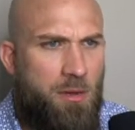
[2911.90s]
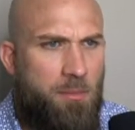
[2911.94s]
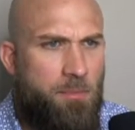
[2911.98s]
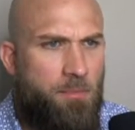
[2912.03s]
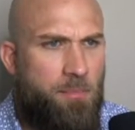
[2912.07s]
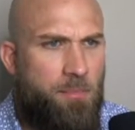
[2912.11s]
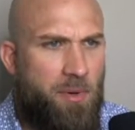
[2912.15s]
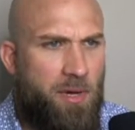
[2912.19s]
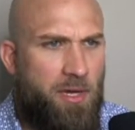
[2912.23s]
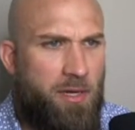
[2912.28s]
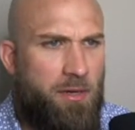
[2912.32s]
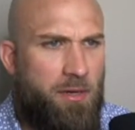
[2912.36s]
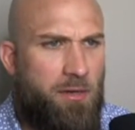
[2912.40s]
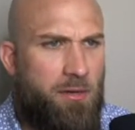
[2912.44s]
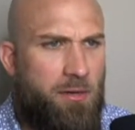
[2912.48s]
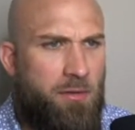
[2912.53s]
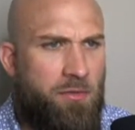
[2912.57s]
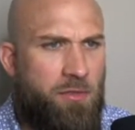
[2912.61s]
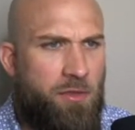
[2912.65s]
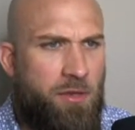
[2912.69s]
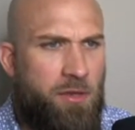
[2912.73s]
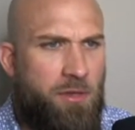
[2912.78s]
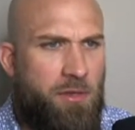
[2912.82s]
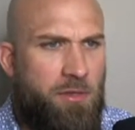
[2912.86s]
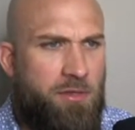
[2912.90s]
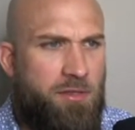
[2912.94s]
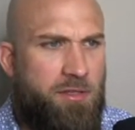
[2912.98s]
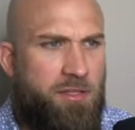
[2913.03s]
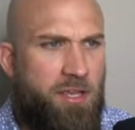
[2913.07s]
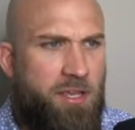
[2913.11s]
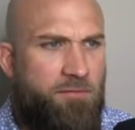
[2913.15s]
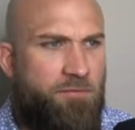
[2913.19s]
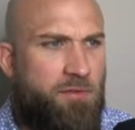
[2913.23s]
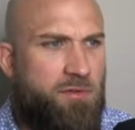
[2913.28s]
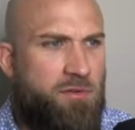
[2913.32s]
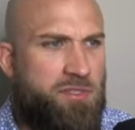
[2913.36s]
but the
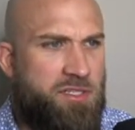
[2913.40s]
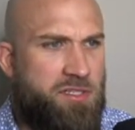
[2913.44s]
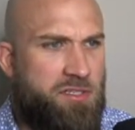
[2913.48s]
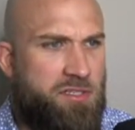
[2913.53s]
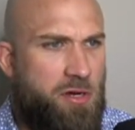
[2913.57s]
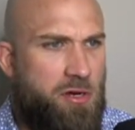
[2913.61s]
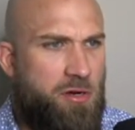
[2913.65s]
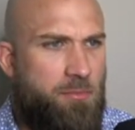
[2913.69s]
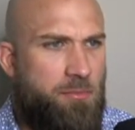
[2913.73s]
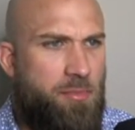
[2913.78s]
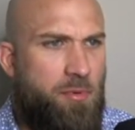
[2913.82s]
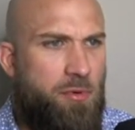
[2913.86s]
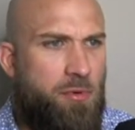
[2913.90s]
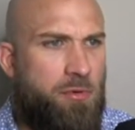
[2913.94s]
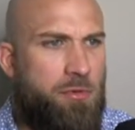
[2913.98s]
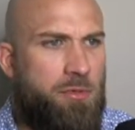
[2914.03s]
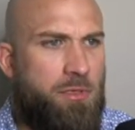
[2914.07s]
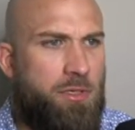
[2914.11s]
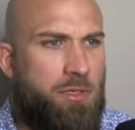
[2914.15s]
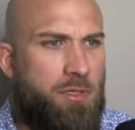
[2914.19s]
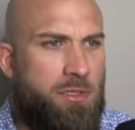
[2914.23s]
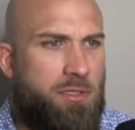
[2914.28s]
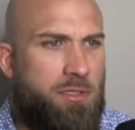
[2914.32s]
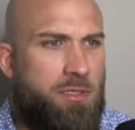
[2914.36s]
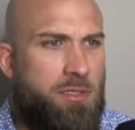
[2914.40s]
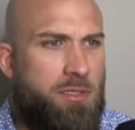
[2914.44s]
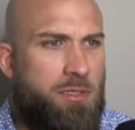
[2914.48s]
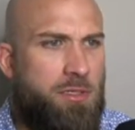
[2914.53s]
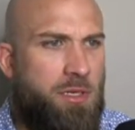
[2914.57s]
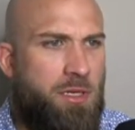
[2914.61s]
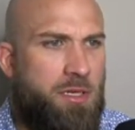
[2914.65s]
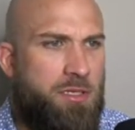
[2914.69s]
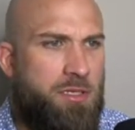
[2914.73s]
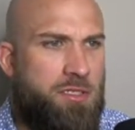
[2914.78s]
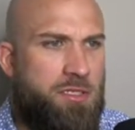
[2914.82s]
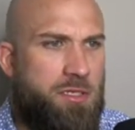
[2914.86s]
differences are important.
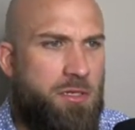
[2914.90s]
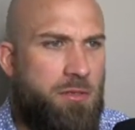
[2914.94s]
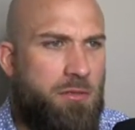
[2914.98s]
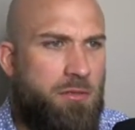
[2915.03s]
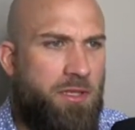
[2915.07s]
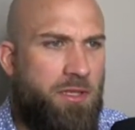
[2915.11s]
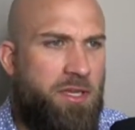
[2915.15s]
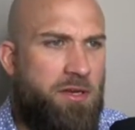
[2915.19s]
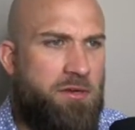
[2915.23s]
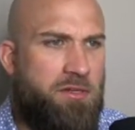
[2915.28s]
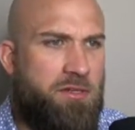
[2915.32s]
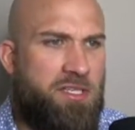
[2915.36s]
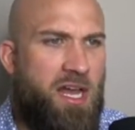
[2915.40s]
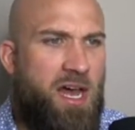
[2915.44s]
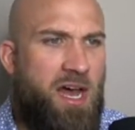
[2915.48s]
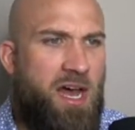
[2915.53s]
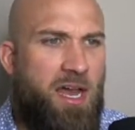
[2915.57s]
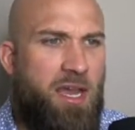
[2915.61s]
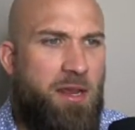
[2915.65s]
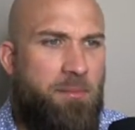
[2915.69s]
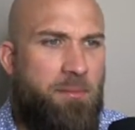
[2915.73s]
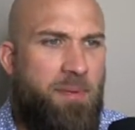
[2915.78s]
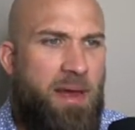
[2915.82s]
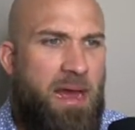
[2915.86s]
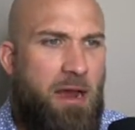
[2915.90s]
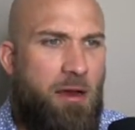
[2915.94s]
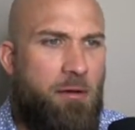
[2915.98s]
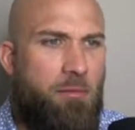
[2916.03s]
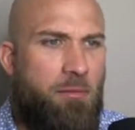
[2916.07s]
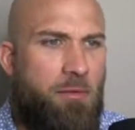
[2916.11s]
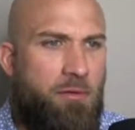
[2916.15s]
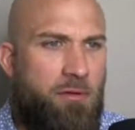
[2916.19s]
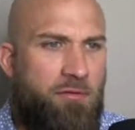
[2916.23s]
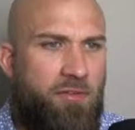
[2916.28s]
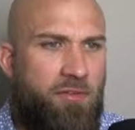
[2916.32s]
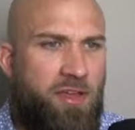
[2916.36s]
And so leaders high in power
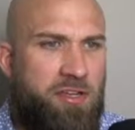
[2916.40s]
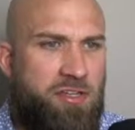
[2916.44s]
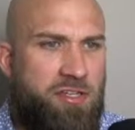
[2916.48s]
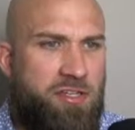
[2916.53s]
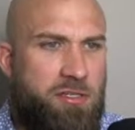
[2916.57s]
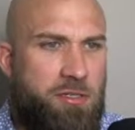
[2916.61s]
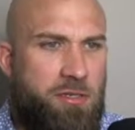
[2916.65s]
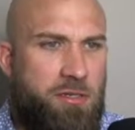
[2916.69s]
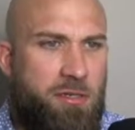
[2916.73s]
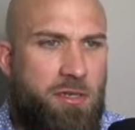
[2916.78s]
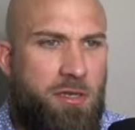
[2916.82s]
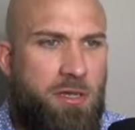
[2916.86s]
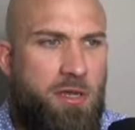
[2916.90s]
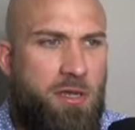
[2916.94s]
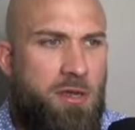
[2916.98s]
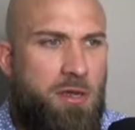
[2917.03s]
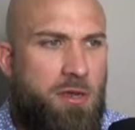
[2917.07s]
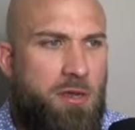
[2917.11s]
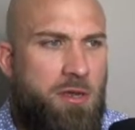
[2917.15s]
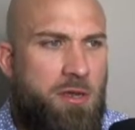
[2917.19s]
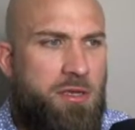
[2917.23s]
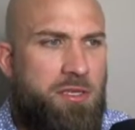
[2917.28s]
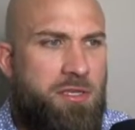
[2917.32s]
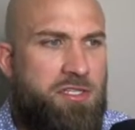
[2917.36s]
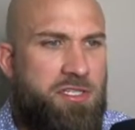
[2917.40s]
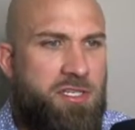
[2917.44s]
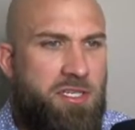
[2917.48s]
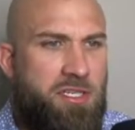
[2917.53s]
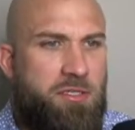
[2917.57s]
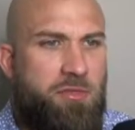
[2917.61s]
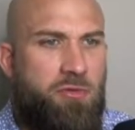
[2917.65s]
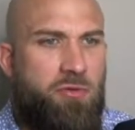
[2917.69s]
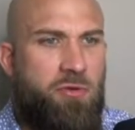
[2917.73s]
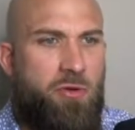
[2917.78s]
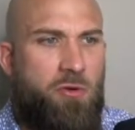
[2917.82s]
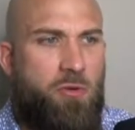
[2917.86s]
motivation seek
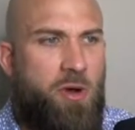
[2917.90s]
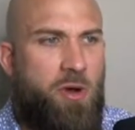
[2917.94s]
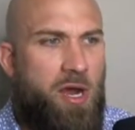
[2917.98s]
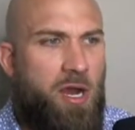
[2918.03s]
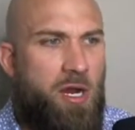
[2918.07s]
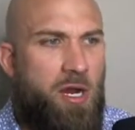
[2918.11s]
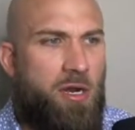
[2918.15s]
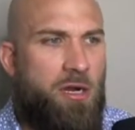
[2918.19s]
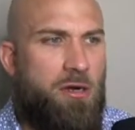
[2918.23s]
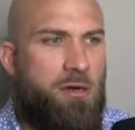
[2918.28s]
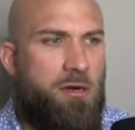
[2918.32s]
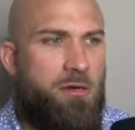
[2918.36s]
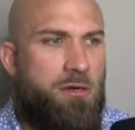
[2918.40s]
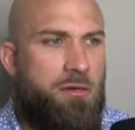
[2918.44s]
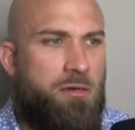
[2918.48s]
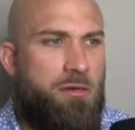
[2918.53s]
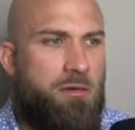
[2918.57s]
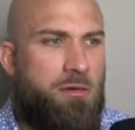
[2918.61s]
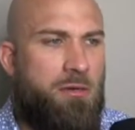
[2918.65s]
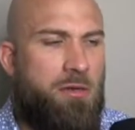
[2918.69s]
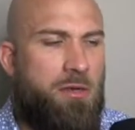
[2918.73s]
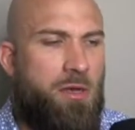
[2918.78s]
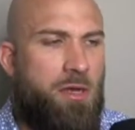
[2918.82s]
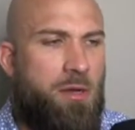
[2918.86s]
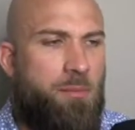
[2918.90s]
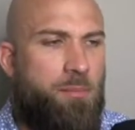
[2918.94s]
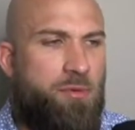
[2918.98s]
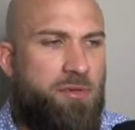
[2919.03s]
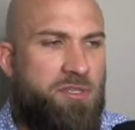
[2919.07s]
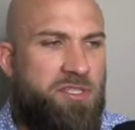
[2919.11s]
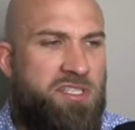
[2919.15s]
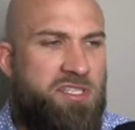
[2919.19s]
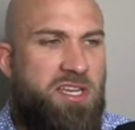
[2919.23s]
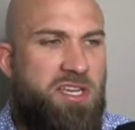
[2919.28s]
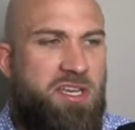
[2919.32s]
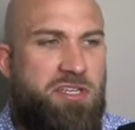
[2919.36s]
to acquire
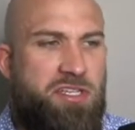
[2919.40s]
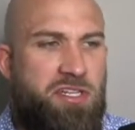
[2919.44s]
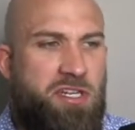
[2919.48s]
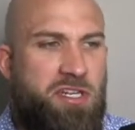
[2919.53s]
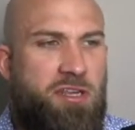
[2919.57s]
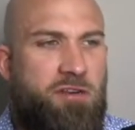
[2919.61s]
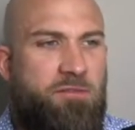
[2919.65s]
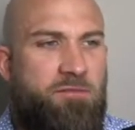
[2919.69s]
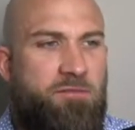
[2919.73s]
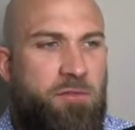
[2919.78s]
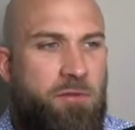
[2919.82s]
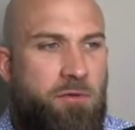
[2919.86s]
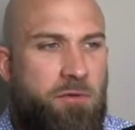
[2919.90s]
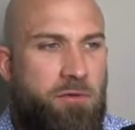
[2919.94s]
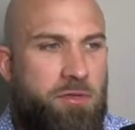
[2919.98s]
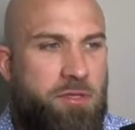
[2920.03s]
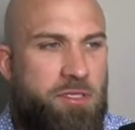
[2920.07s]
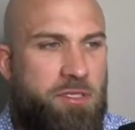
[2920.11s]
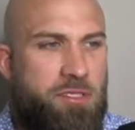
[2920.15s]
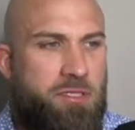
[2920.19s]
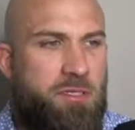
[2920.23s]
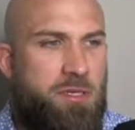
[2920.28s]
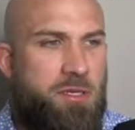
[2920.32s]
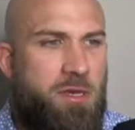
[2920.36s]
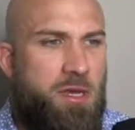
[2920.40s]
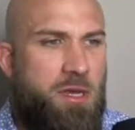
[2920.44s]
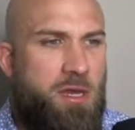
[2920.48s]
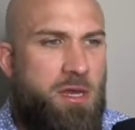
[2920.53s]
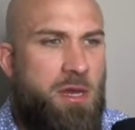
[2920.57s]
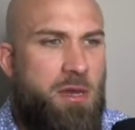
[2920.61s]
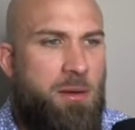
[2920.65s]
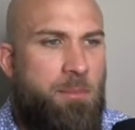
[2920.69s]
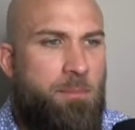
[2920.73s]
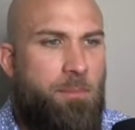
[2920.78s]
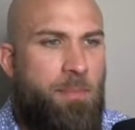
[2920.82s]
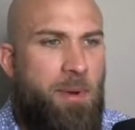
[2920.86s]
prestige and influence
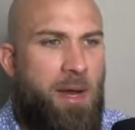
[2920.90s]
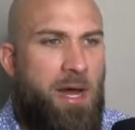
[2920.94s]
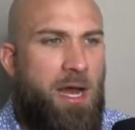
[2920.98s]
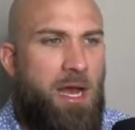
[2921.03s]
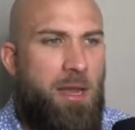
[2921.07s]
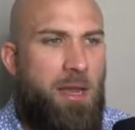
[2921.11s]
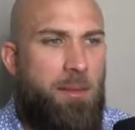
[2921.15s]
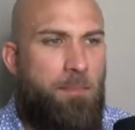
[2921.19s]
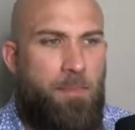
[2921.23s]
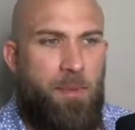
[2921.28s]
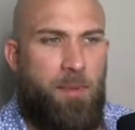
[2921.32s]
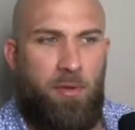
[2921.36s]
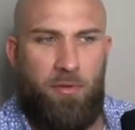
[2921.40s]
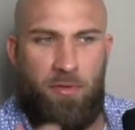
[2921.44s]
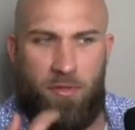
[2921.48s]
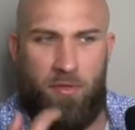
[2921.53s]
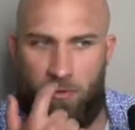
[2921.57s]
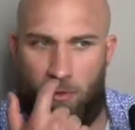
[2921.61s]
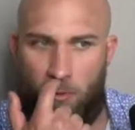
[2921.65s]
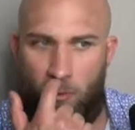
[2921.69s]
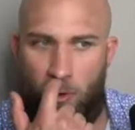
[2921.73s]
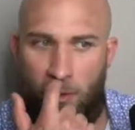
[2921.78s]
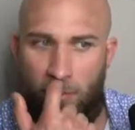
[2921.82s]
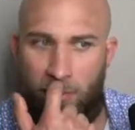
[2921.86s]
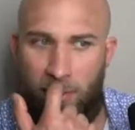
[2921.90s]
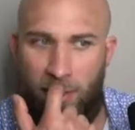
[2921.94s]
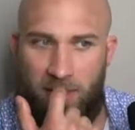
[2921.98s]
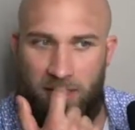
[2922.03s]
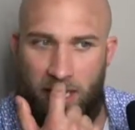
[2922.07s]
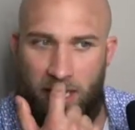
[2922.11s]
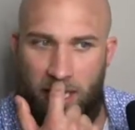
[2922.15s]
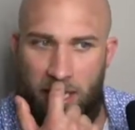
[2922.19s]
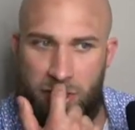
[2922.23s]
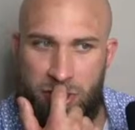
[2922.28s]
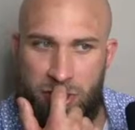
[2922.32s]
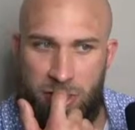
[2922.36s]
by building their
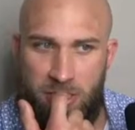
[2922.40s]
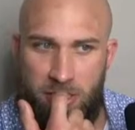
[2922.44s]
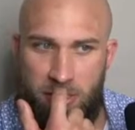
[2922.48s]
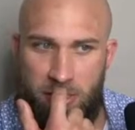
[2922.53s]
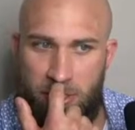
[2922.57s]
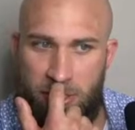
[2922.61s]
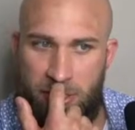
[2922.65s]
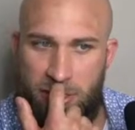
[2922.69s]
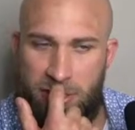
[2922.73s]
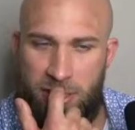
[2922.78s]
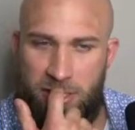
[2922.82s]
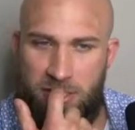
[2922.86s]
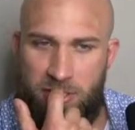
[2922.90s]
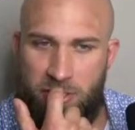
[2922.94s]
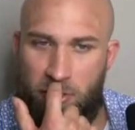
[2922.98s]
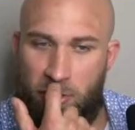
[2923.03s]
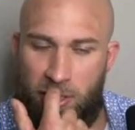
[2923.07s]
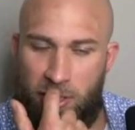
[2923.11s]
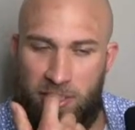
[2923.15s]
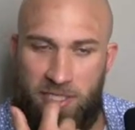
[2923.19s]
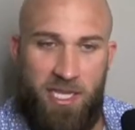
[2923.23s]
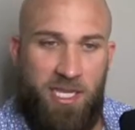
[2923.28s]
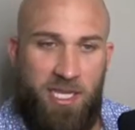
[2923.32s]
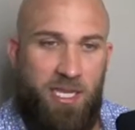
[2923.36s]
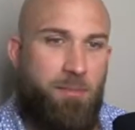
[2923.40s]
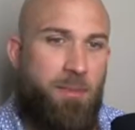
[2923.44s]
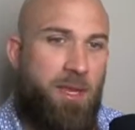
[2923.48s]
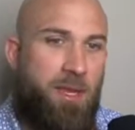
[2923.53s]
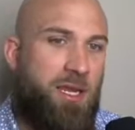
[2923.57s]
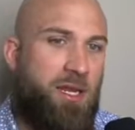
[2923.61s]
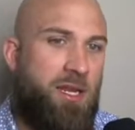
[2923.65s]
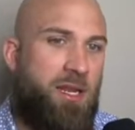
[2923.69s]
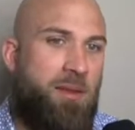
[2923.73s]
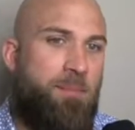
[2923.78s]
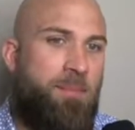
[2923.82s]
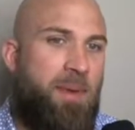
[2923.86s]
reputations so that they can make
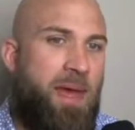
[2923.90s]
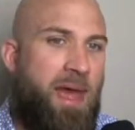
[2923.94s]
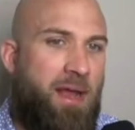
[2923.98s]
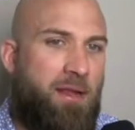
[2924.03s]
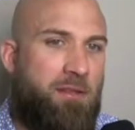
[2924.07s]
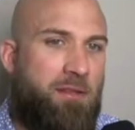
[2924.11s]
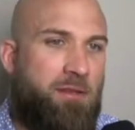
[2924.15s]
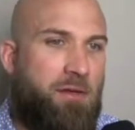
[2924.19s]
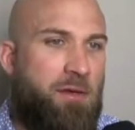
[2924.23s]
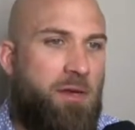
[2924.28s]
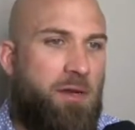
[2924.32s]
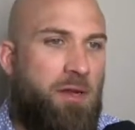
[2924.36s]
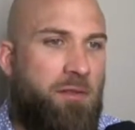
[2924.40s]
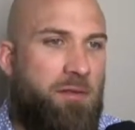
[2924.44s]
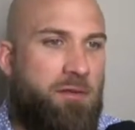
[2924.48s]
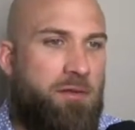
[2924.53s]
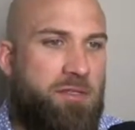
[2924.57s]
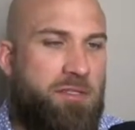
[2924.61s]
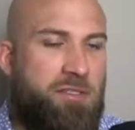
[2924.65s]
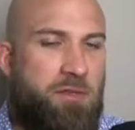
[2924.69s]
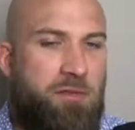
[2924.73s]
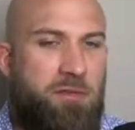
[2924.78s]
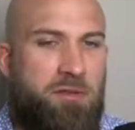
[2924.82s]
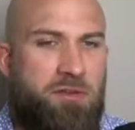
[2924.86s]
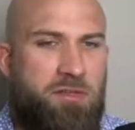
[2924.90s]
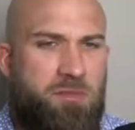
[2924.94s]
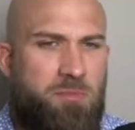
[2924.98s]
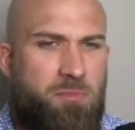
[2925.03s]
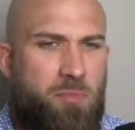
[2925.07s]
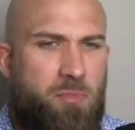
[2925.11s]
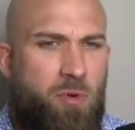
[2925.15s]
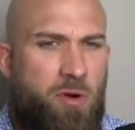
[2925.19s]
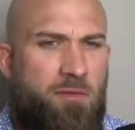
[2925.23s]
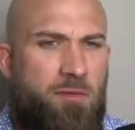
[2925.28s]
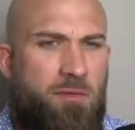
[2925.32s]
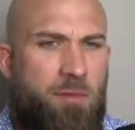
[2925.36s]
an impact on others. So there's
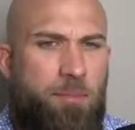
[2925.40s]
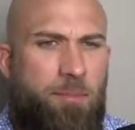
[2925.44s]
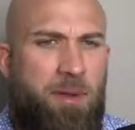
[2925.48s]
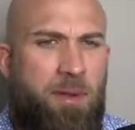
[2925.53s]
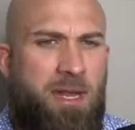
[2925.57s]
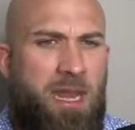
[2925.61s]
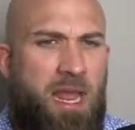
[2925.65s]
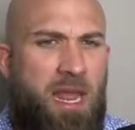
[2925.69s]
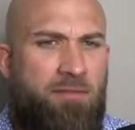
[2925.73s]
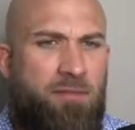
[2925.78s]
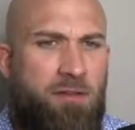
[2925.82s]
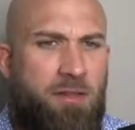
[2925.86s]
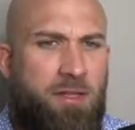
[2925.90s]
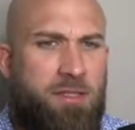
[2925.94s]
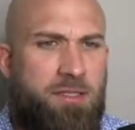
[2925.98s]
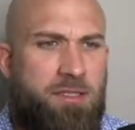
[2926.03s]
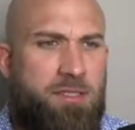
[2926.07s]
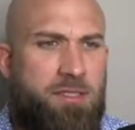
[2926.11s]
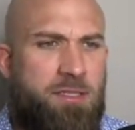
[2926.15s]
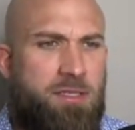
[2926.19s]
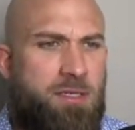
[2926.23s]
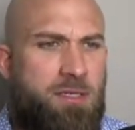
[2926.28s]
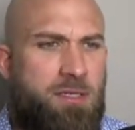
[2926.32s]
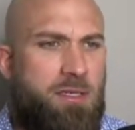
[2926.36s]
more of a benevolent